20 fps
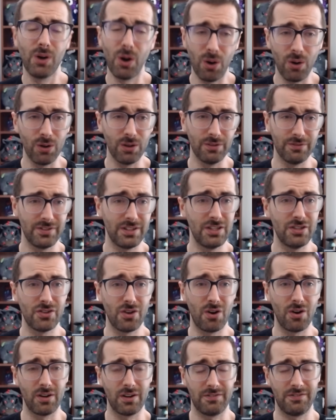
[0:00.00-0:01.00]
all of these
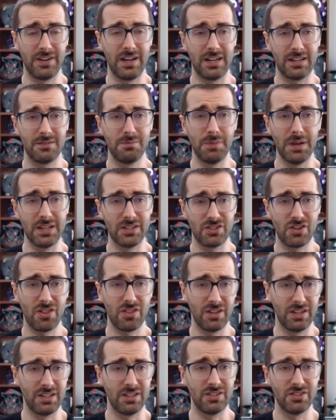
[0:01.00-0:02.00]
artifact-based
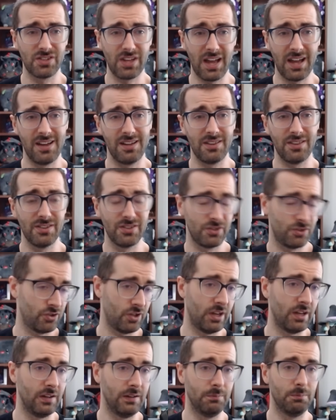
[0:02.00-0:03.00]
things at the
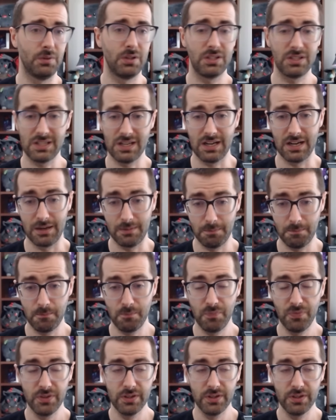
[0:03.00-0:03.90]
same time.